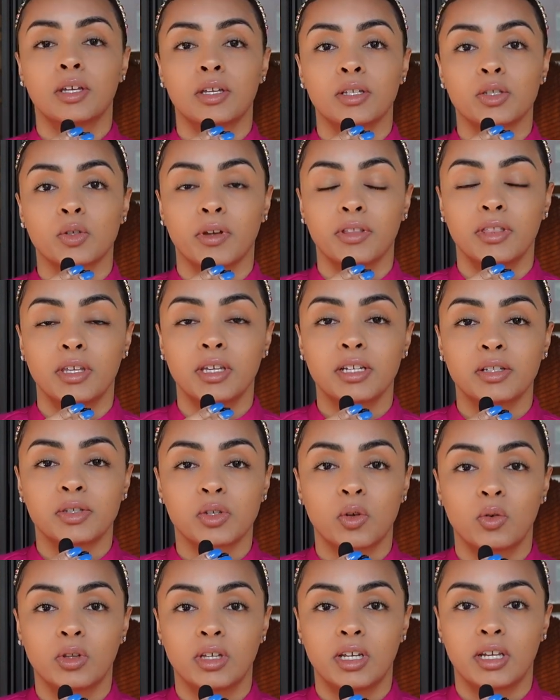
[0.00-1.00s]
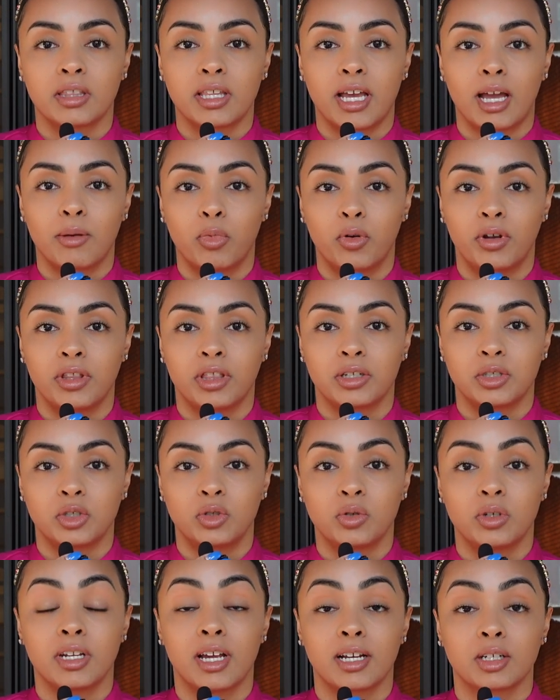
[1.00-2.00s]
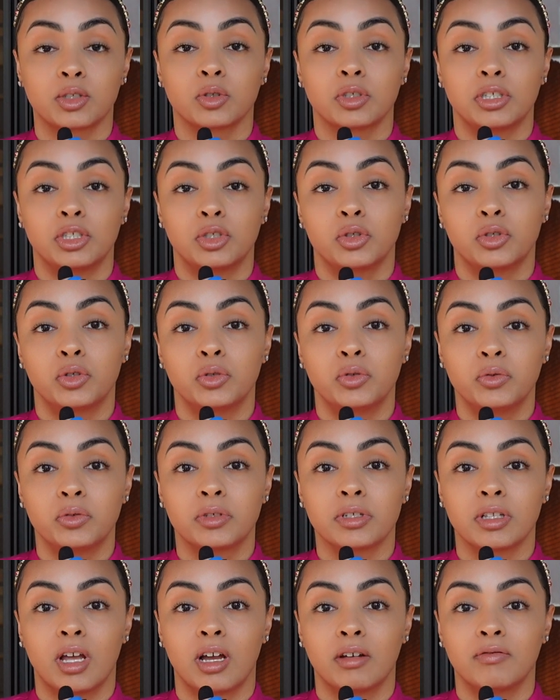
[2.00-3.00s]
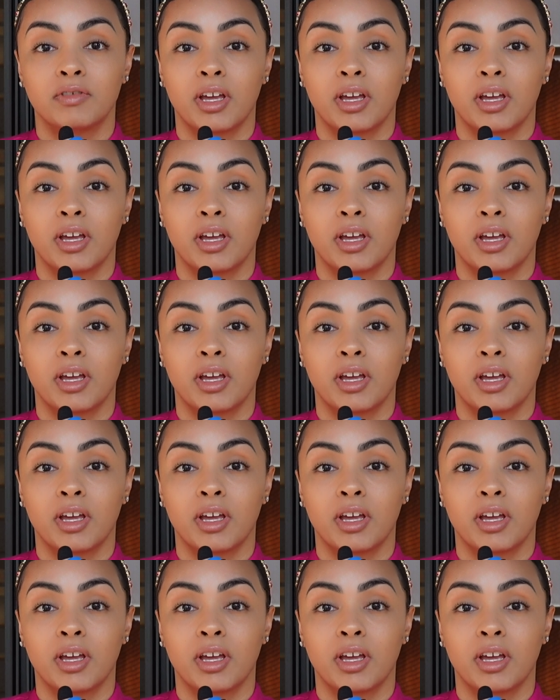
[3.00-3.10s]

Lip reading: So I think it's only at that point that you can actually choose love.